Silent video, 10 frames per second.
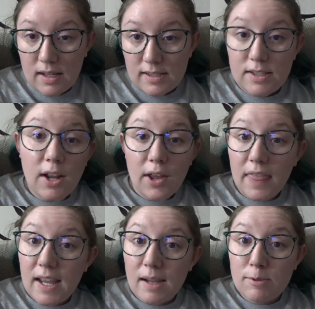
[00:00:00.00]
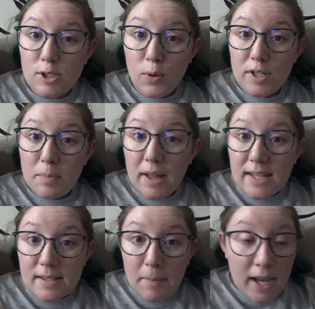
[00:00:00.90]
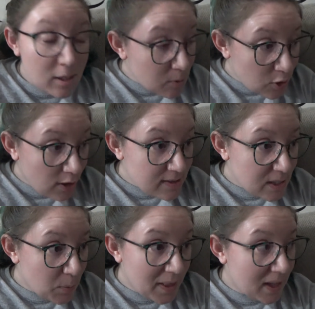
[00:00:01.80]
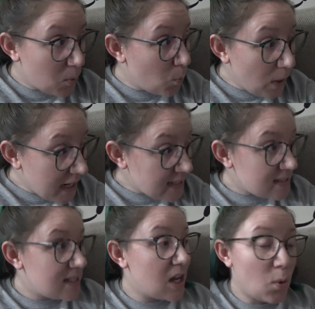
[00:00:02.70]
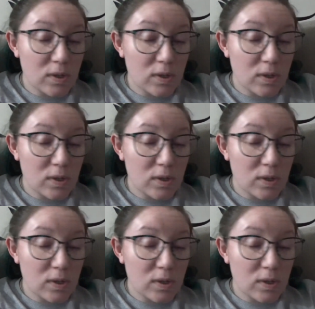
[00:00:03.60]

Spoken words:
So now I think I'm just going to play some Animal Crossing while I wait.